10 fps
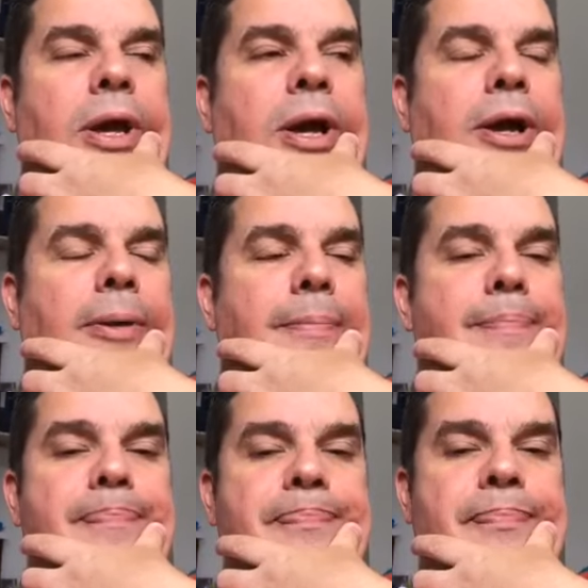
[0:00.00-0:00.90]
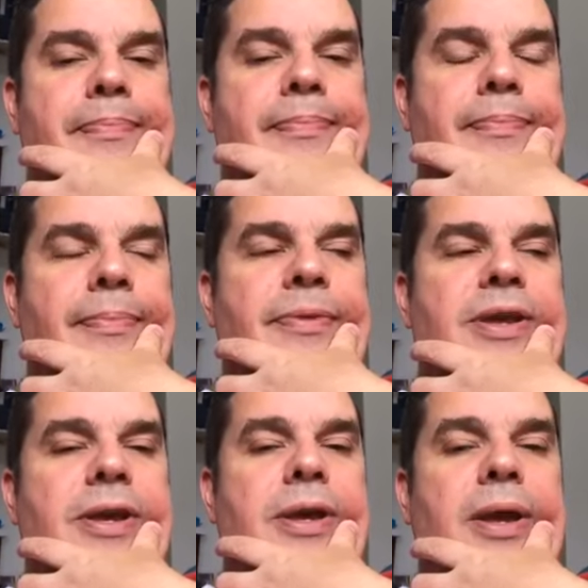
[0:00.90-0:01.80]
um,
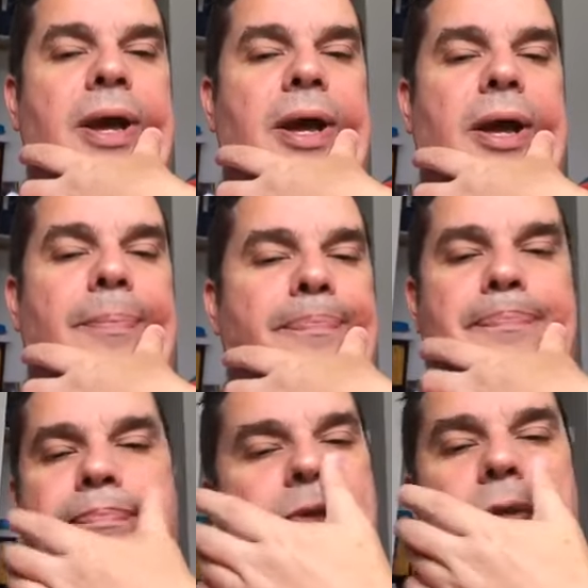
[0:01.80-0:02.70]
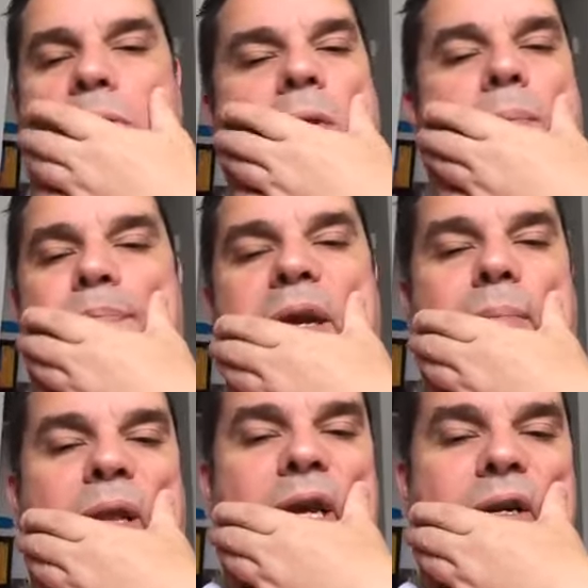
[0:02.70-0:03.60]
the uh,
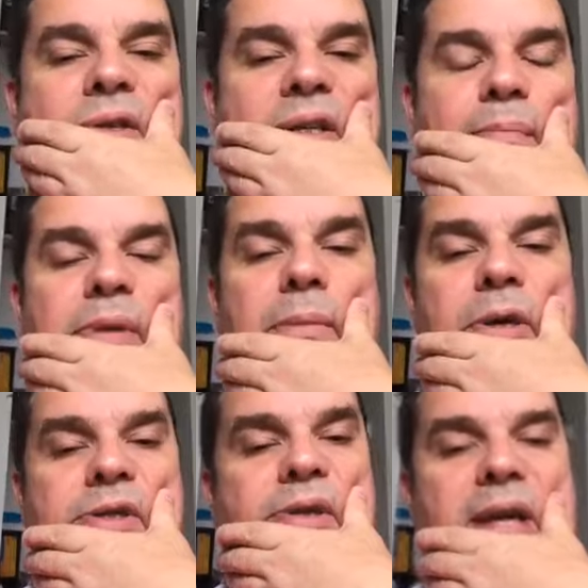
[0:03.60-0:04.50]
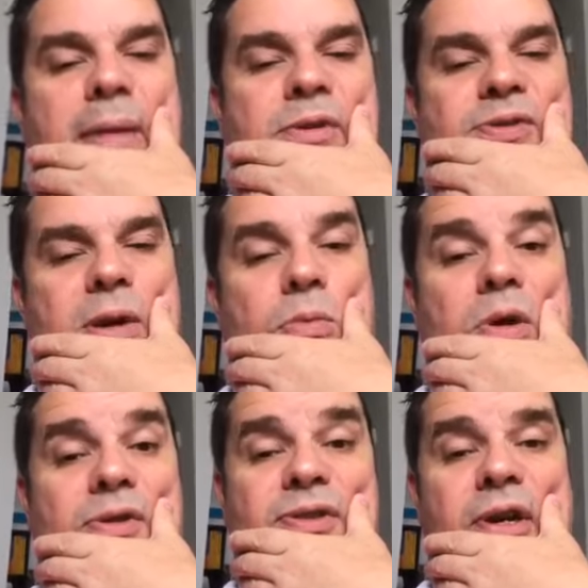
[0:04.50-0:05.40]
big players, like the big merchants like Amazon,
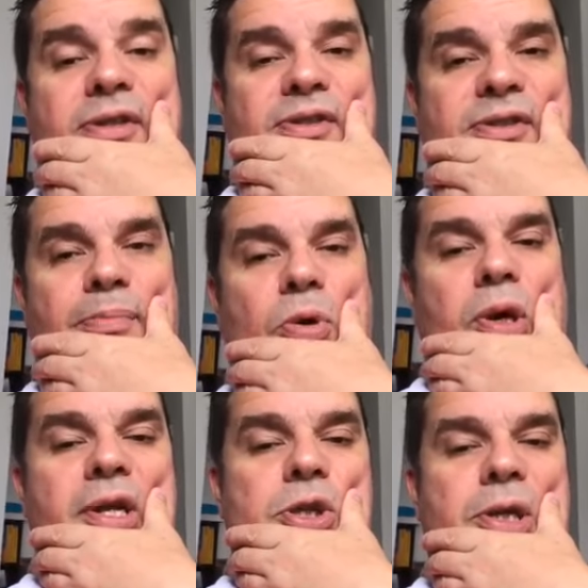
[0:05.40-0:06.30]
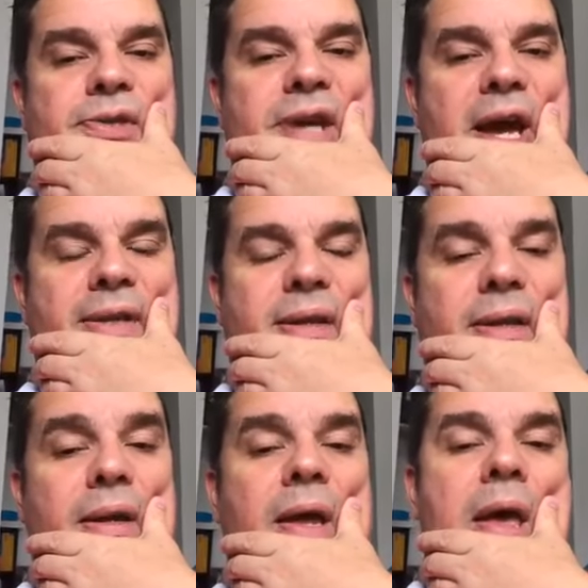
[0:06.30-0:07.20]
will start to support it and transact
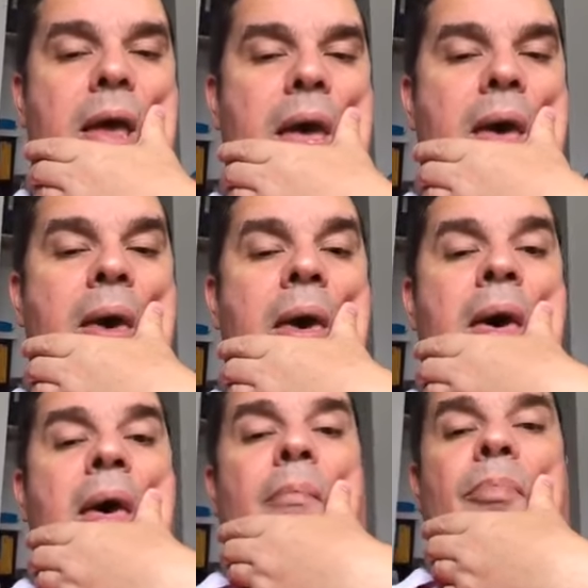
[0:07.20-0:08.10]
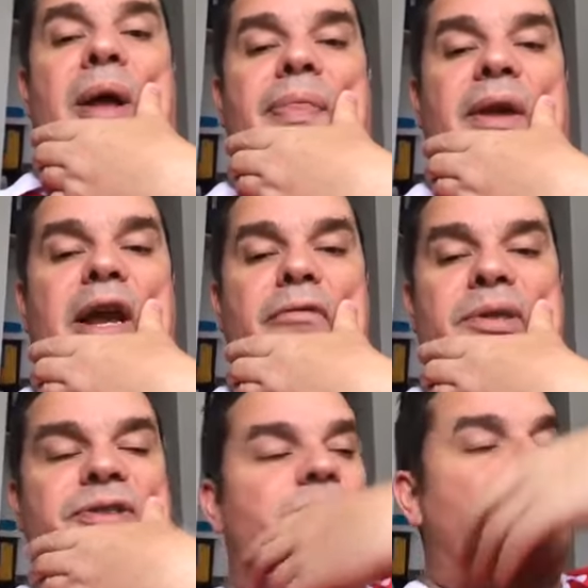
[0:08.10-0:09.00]
in it. But the
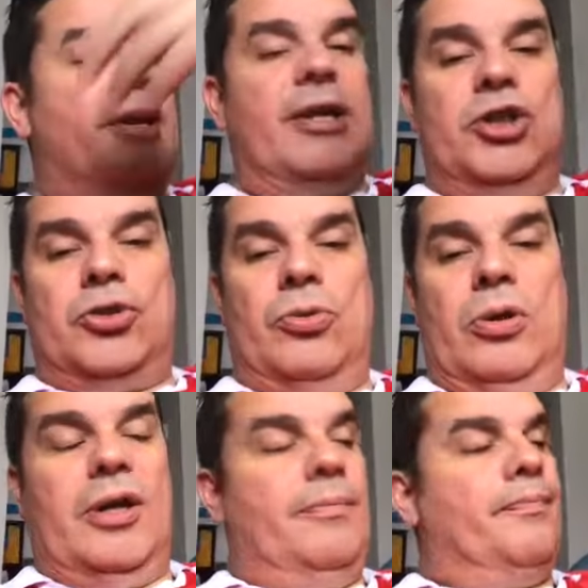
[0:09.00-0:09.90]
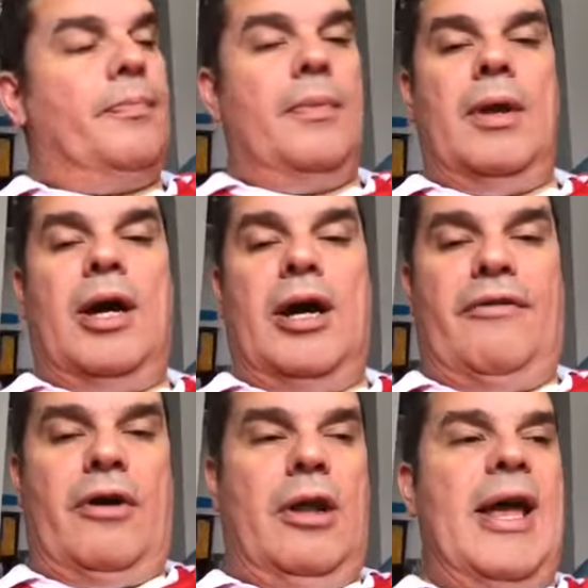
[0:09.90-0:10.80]
governments are trying to control it, uh,
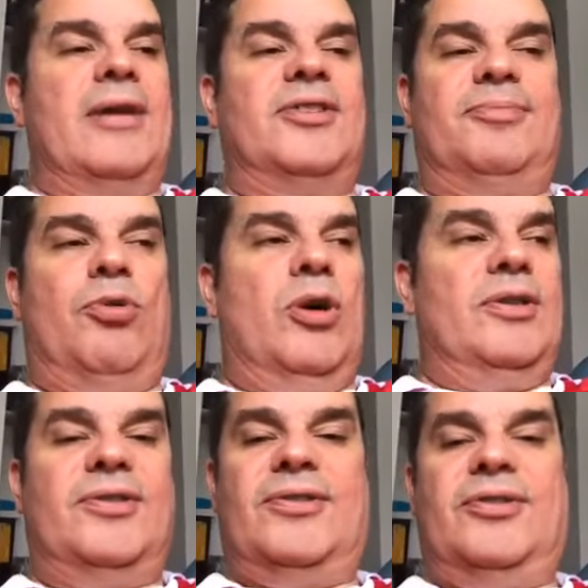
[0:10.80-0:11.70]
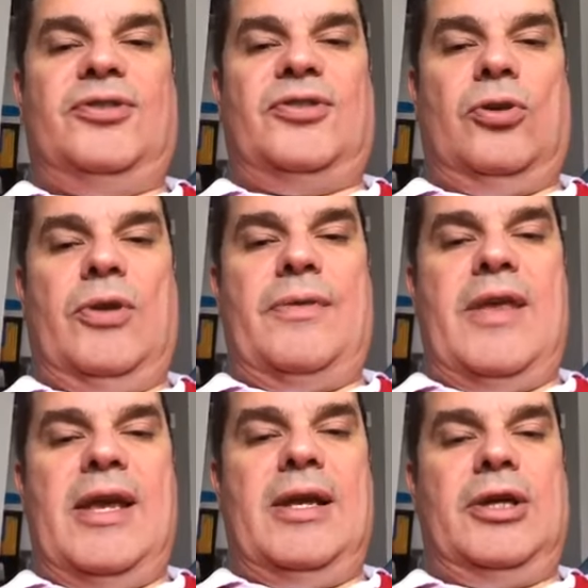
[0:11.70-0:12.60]
all access points, so that
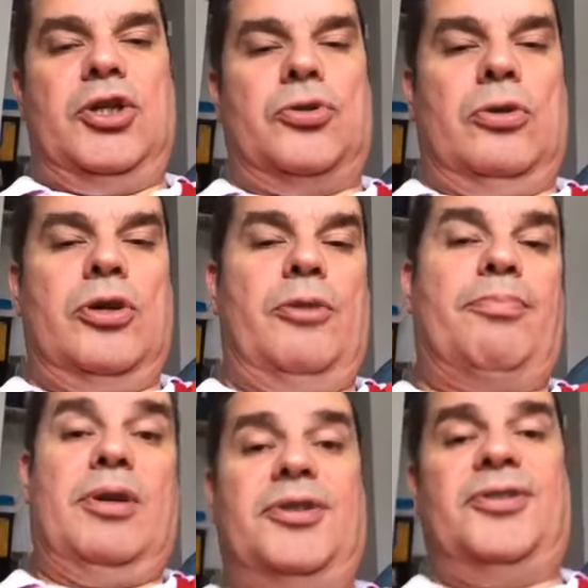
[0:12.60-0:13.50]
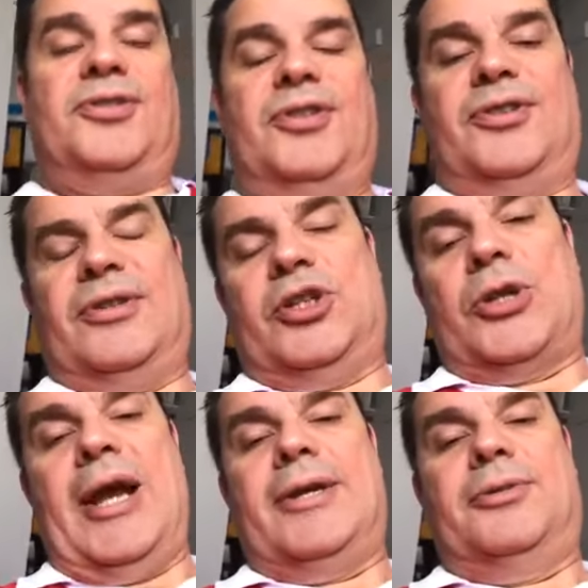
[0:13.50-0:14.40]
they can control your purchases and
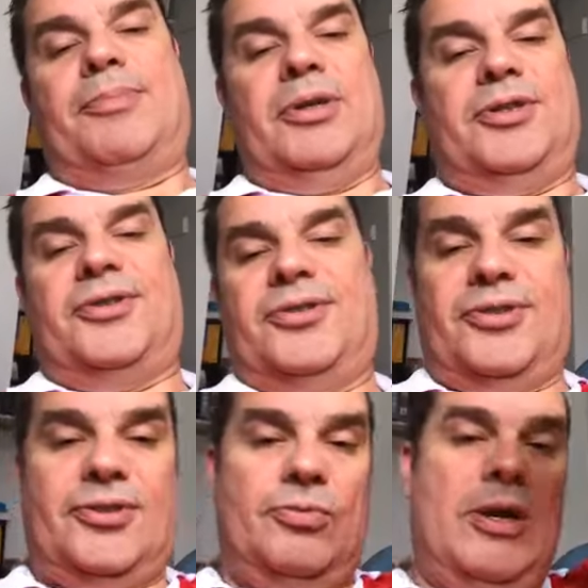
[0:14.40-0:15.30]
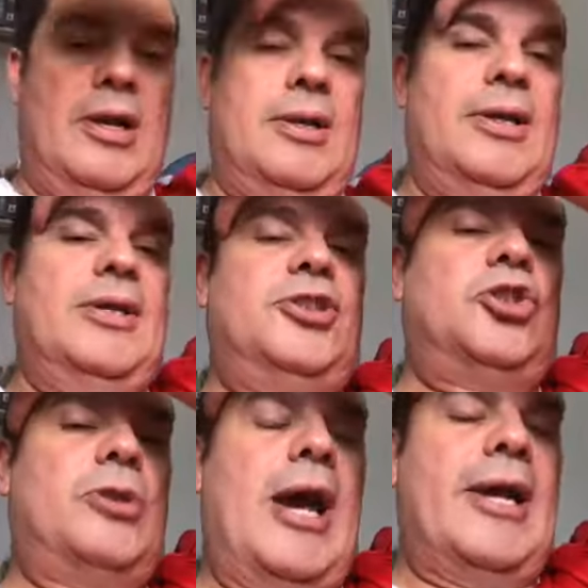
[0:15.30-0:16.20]
track your purchases, as well as
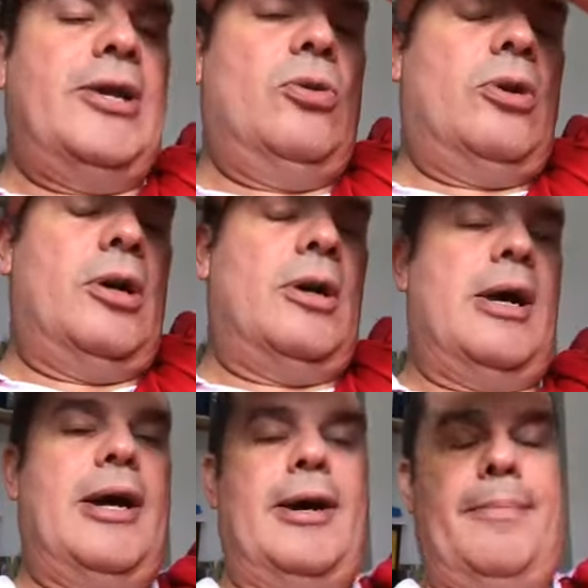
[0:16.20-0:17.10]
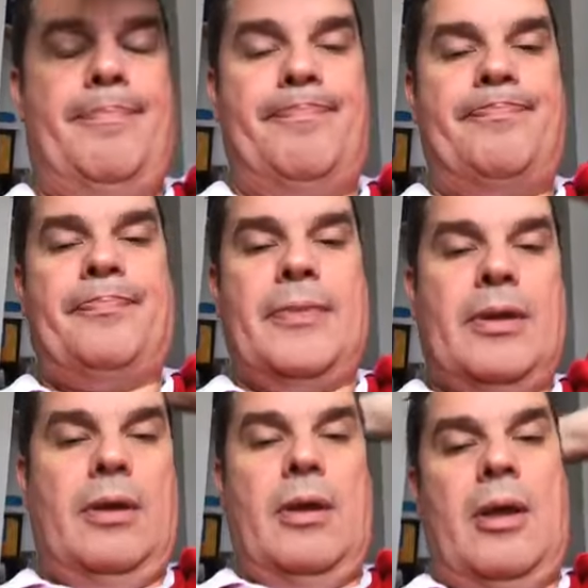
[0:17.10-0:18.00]
track your um,
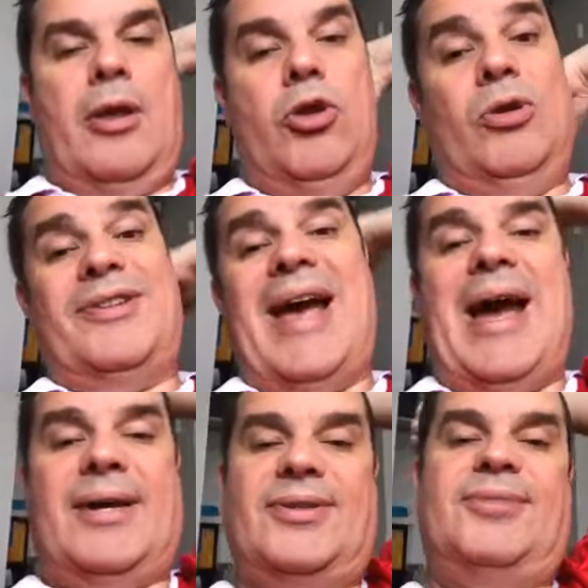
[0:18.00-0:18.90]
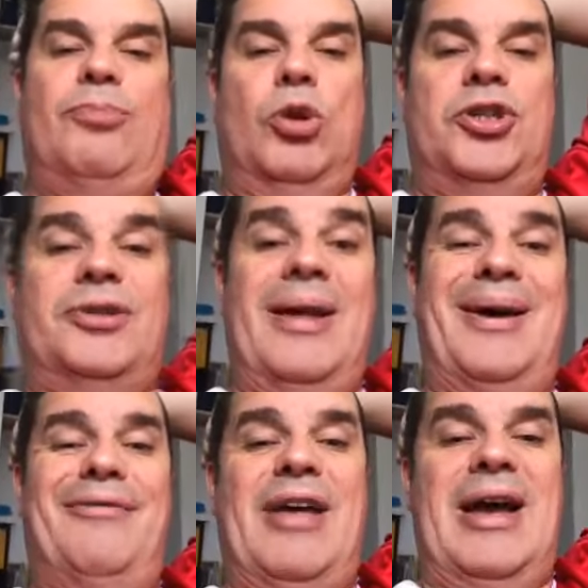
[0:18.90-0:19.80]
your tax portion
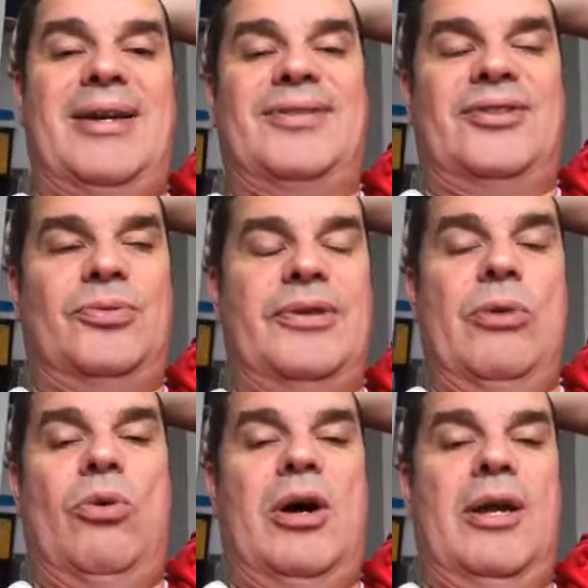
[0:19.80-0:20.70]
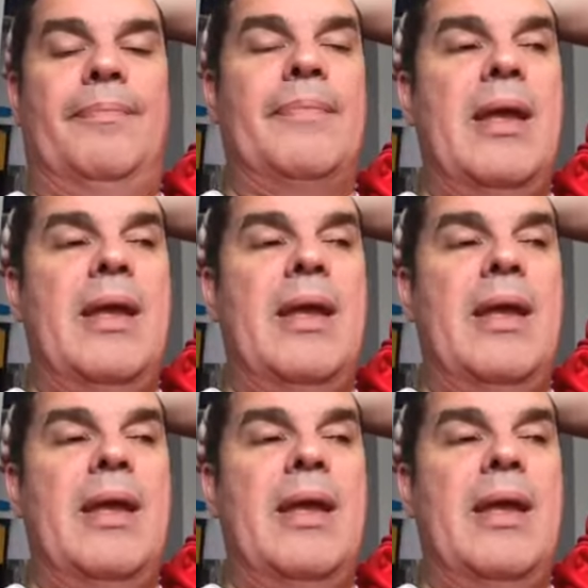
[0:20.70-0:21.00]
of that, because that's what they want.